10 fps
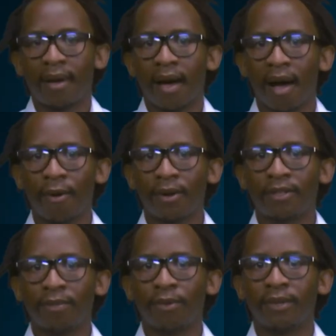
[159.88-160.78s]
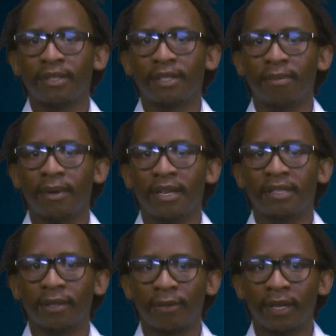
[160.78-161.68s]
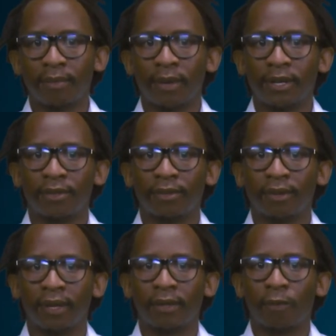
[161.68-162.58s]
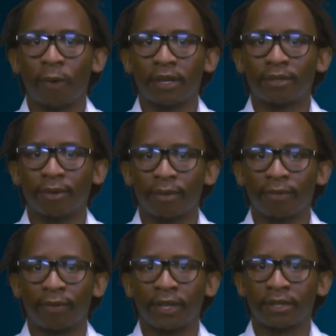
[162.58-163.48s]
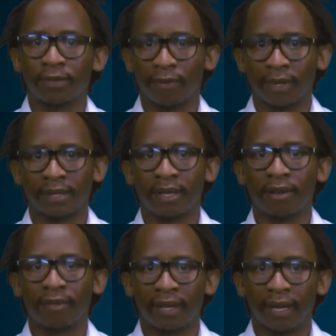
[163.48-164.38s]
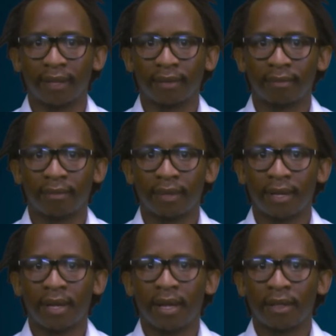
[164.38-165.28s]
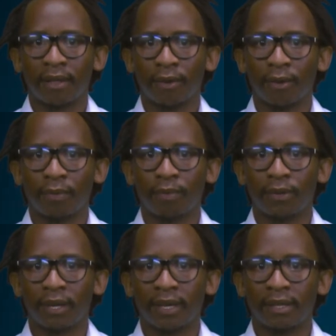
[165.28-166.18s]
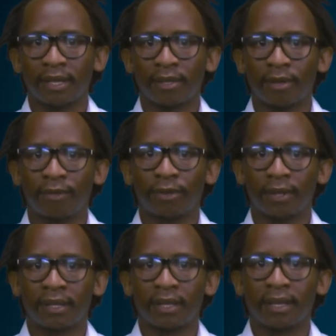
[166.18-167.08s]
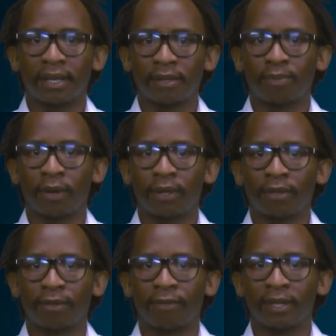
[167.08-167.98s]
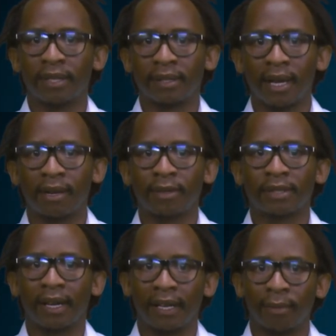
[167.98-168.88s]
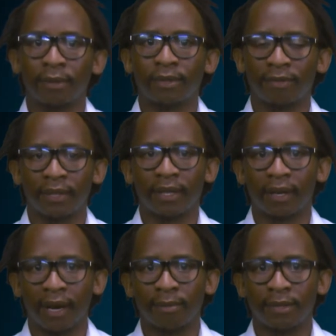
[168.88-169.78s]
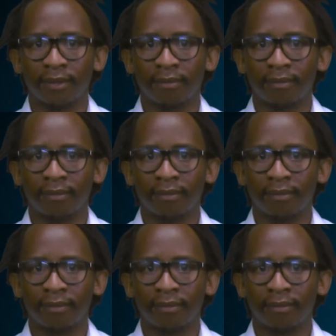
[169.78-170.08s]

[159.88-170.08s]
According to Buddhism, it is a great merit to donate one's own flesh for the sake of another. The Lord Buddha is said to have donated his body to feed a tigress unable to feed her cubs.